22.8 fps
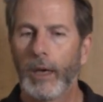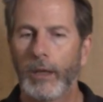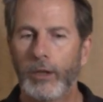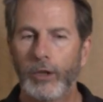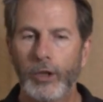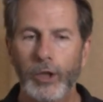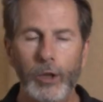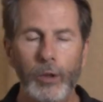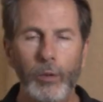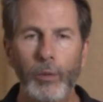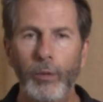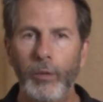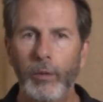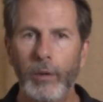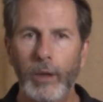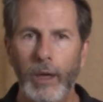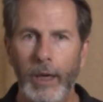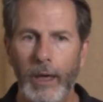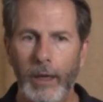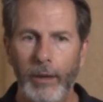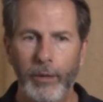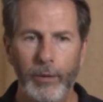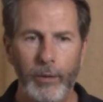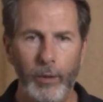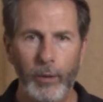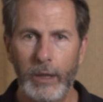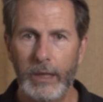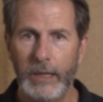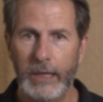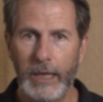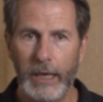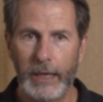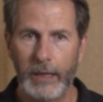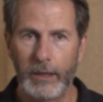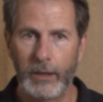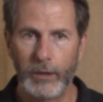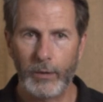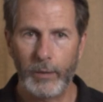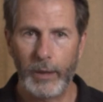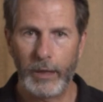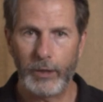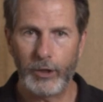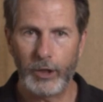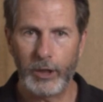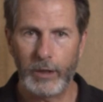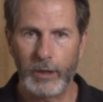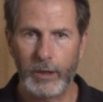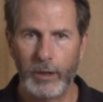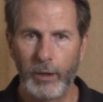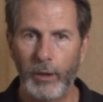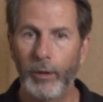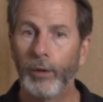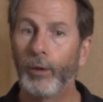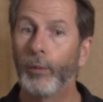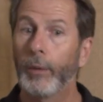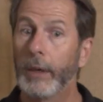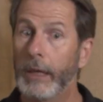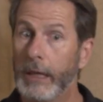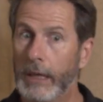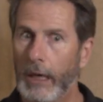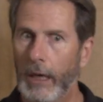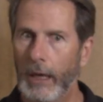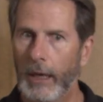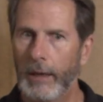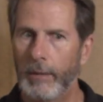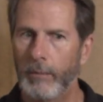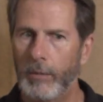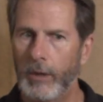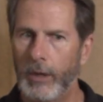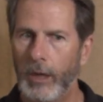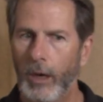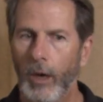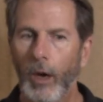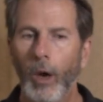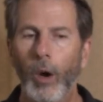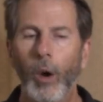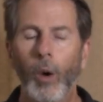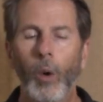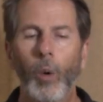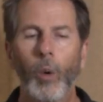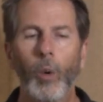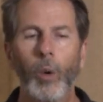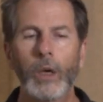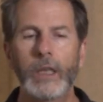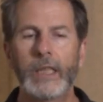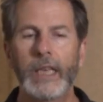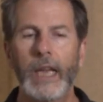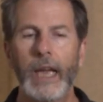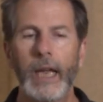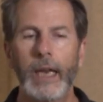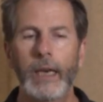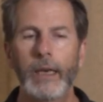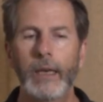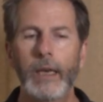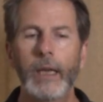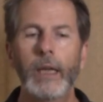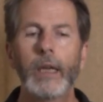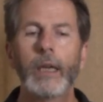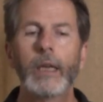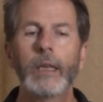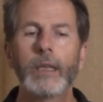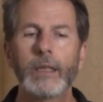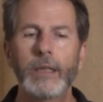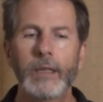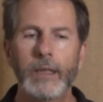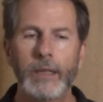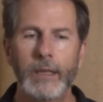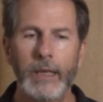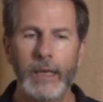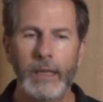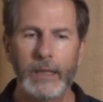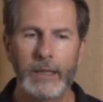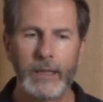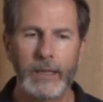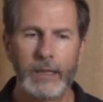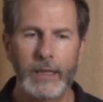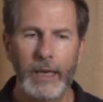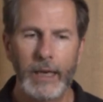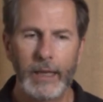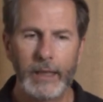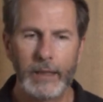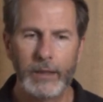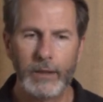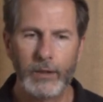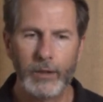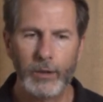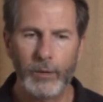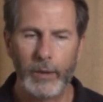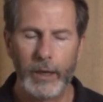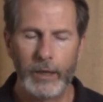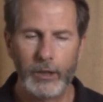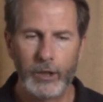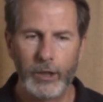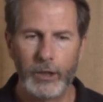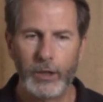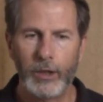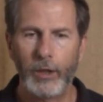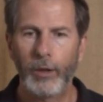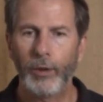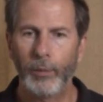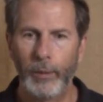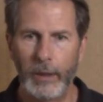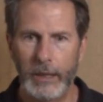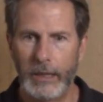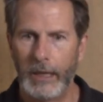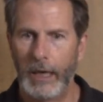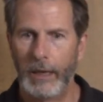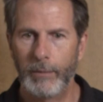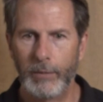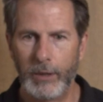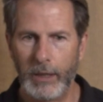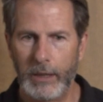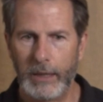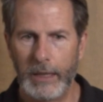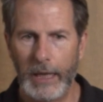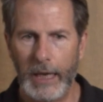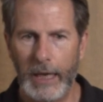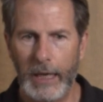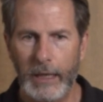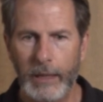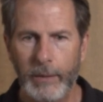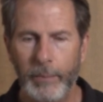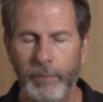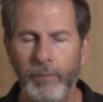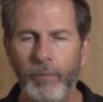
2 30-second stretches 3 times, or 10 6-second stretches 3 times a day.